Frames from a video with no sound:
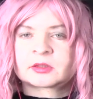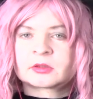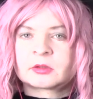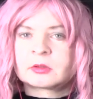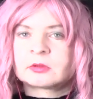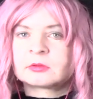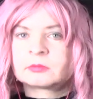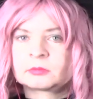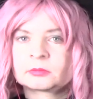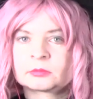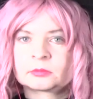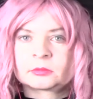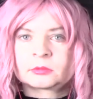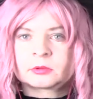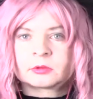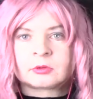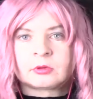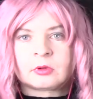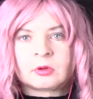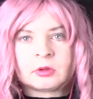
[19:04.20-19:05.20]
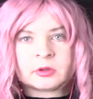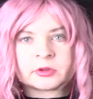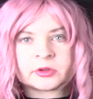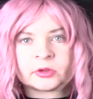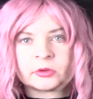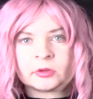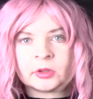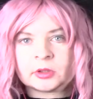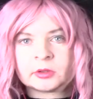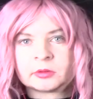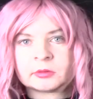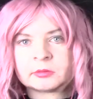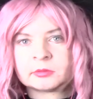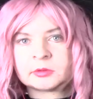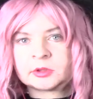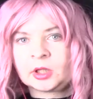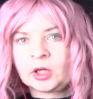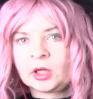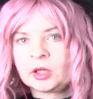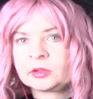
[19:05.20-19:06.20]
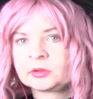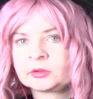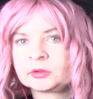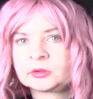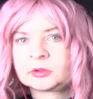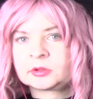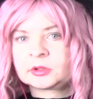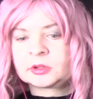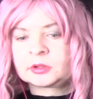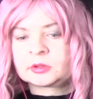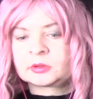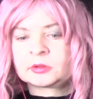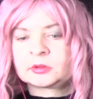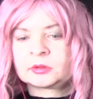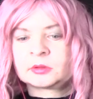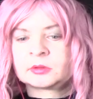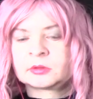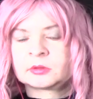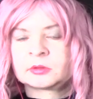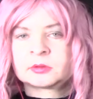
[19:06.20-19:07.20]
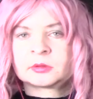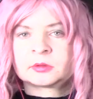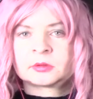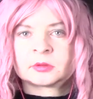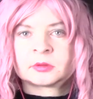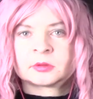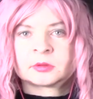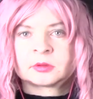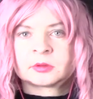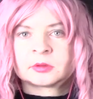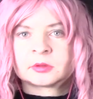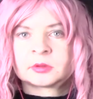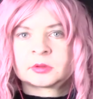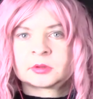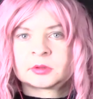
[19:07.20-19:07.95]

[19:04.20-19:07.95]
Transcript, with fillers: Just gonna crawl to you, John. This is not a good time.